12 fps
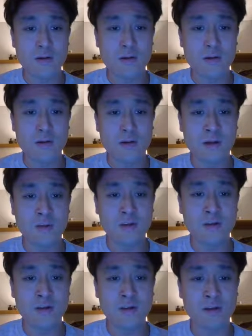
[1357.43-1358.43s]
Can we see
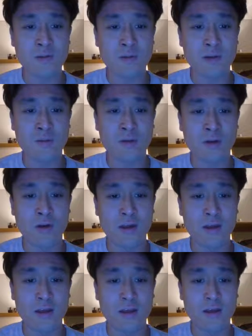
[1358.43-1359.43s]
something more
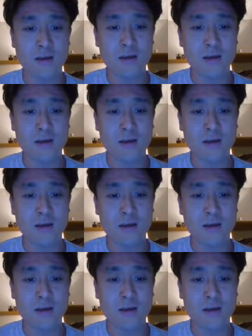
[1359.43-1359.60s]
like